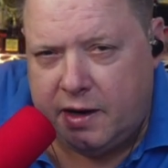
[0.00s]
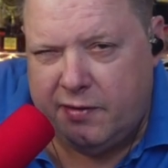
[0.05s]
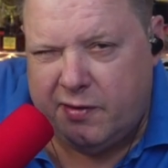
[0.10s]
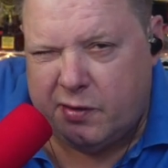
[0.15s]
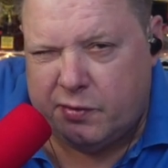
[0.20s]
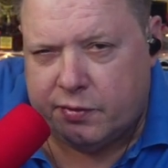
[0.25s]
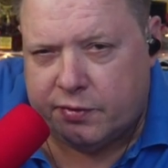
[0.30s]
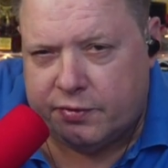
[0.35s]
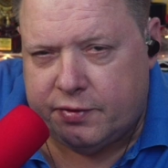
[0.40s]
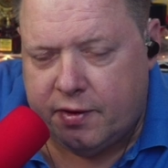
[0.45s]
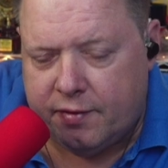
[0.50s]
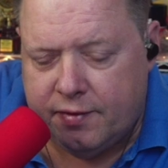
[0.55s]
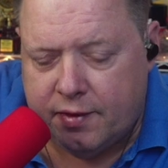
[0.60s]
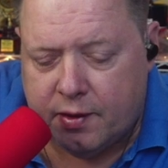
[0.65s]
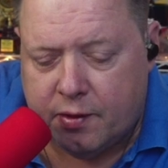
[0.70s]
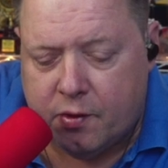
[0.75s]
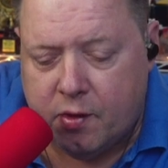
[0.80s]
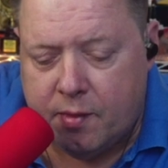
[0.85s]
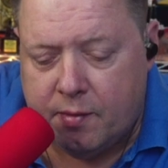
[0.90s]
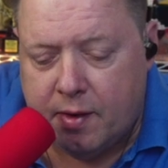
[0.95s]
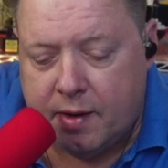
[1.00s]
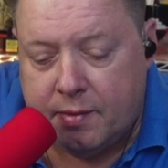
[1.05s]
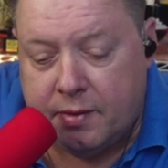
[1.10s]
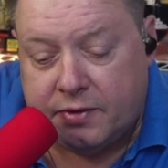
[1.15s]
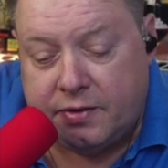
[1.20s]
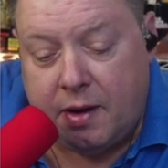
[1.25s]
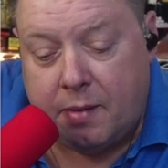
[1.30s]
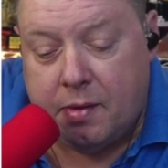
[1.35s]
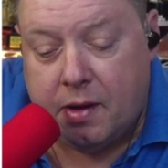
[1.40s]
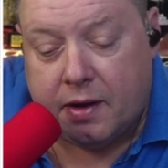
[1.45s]
individual serving of
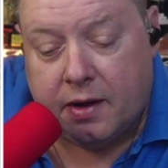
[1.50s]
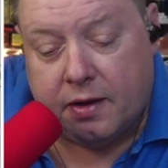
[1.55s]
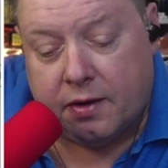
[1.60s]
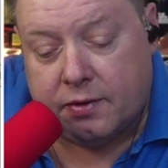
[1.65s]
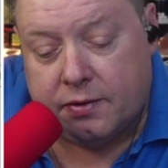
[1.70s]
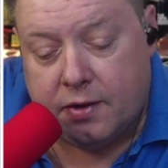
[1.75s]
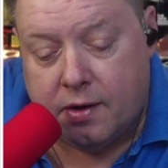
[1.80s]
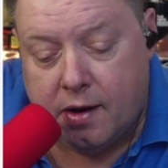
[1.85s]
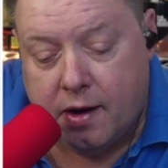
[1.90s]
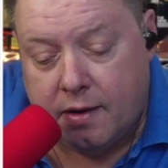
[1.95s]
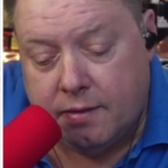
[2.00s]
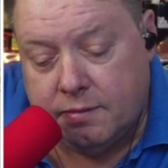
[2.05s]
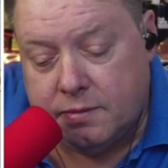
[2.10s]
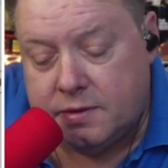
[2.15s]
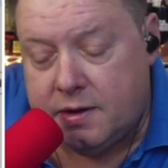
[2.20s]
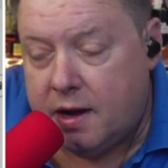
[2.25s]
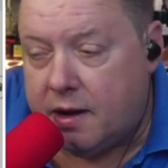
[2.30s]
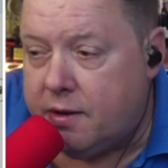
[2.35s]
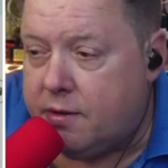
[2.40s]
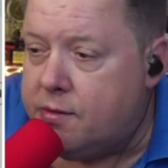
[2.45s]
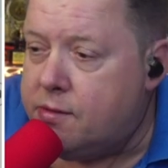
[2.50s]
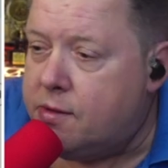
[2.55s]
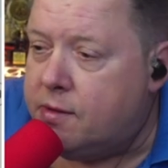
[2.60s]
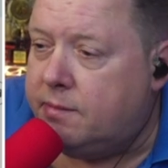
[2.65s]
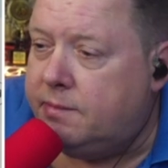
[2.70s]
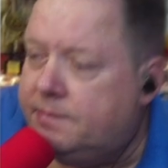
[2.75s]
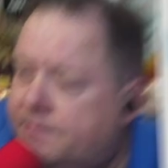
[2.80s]
cornbread, but shaped like a guitar. It's kind of